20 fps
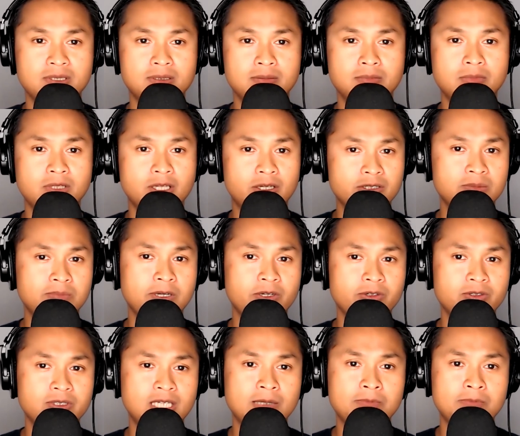though spinners
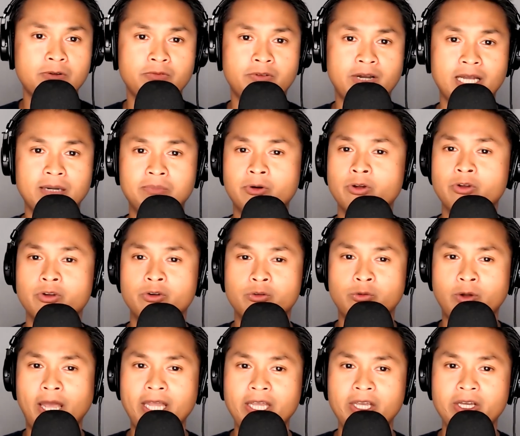can provide more
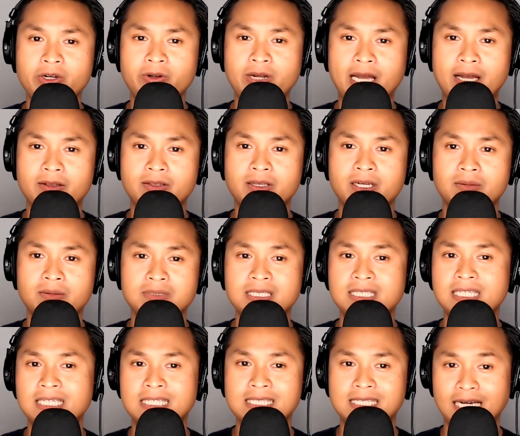granular outcomes than
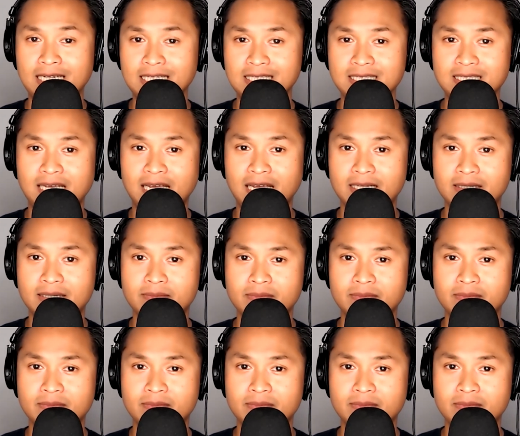dice can.